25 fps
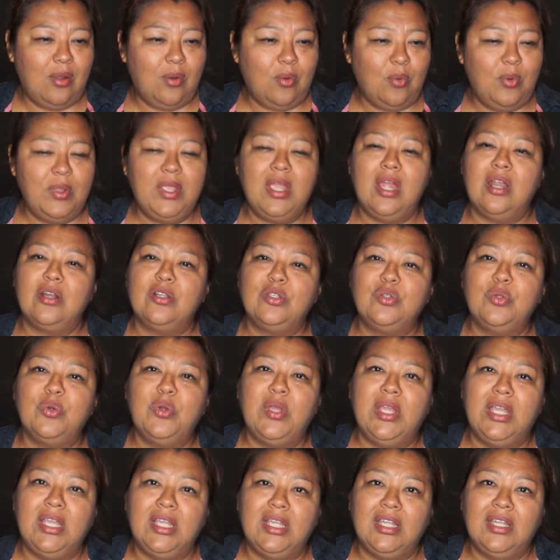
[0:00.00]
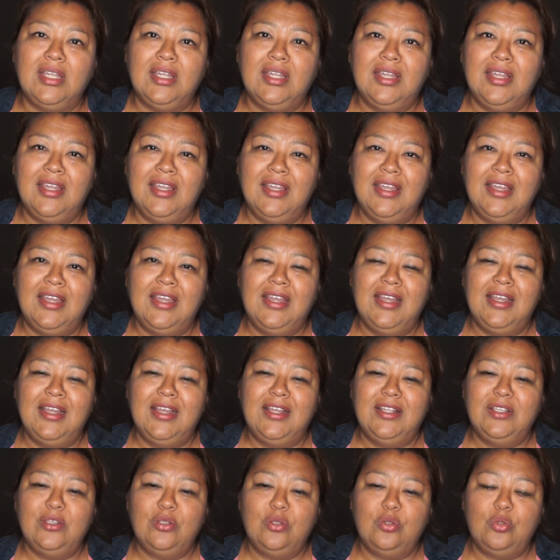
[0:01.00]
we are doing
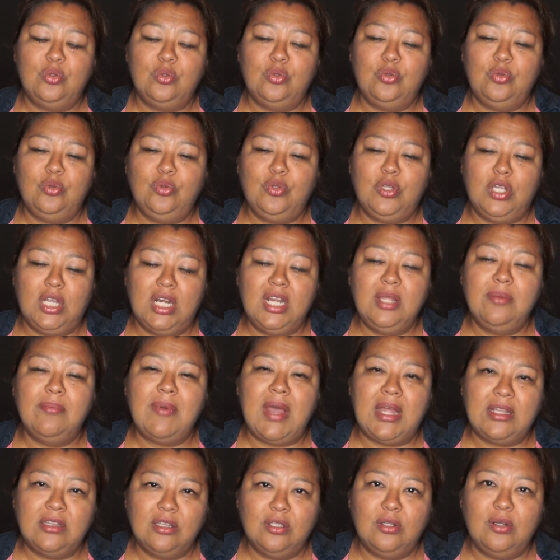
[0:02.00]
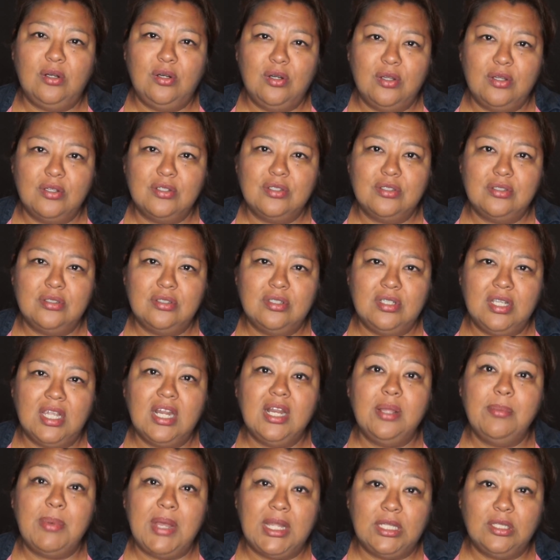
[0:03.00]
cribando
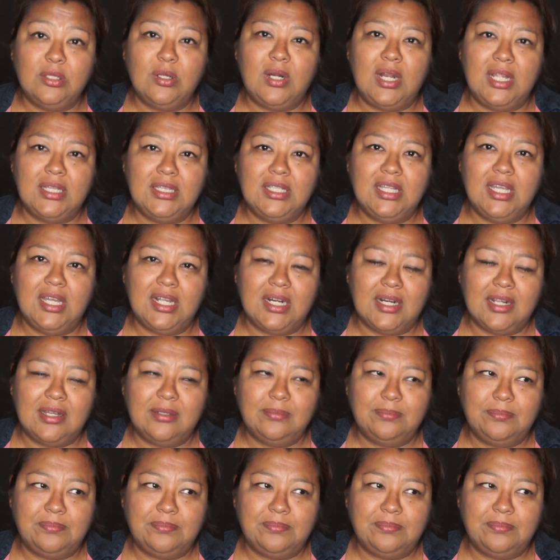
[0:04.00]
la tierra